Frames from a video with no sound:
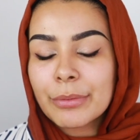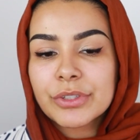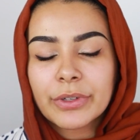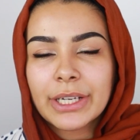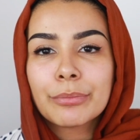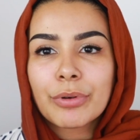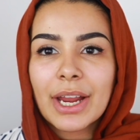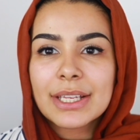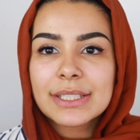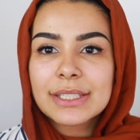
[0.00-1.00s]
I was really
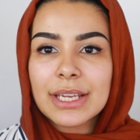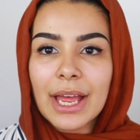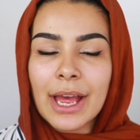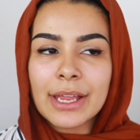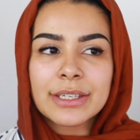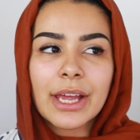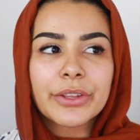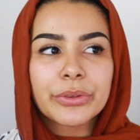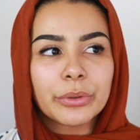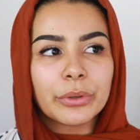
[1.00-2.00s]
impressed, and I
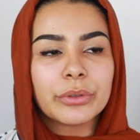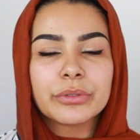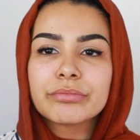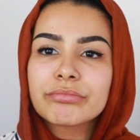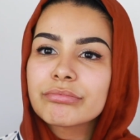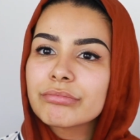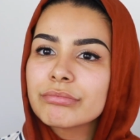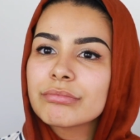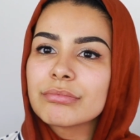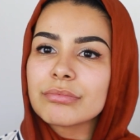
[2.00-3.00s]
thought,
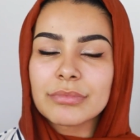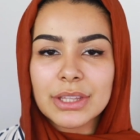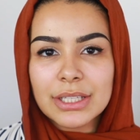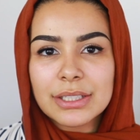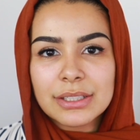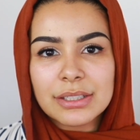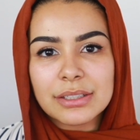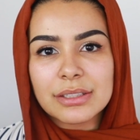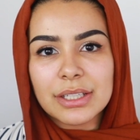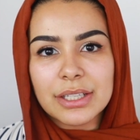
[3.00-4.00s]

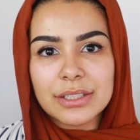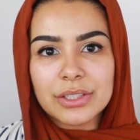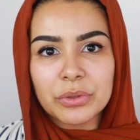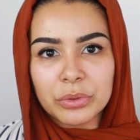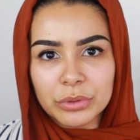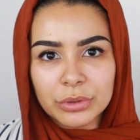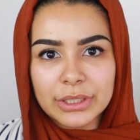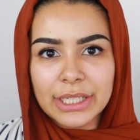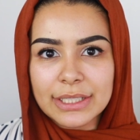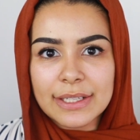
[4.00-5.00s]
this is cool.
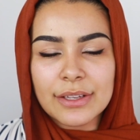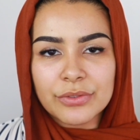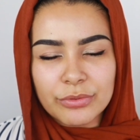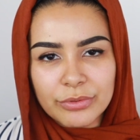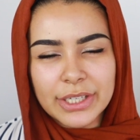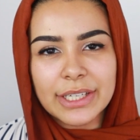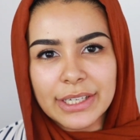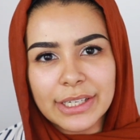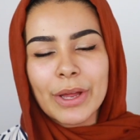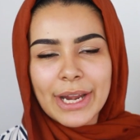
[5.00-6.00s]
NYX has
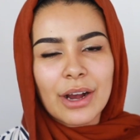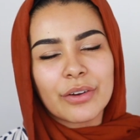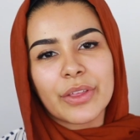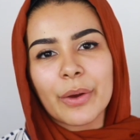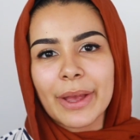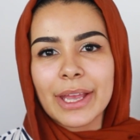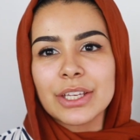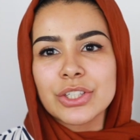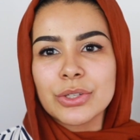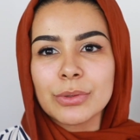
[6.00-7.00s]
really went out of their
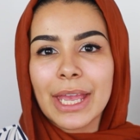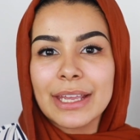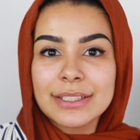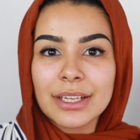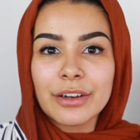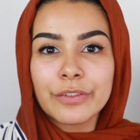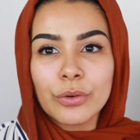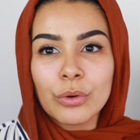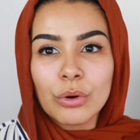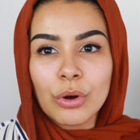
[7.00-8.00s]
way to cater
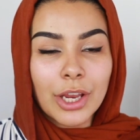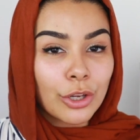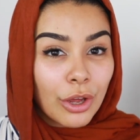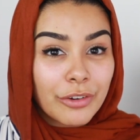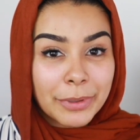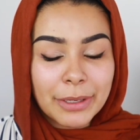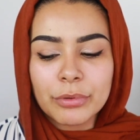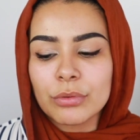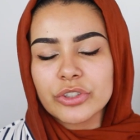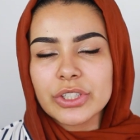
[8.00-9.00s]
for a lot of
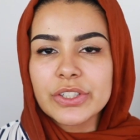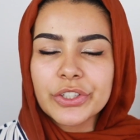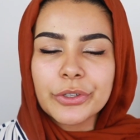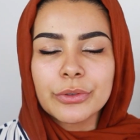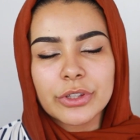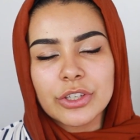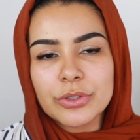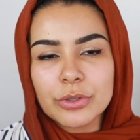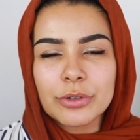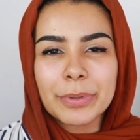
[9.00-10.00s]
people, not just, you know, the usual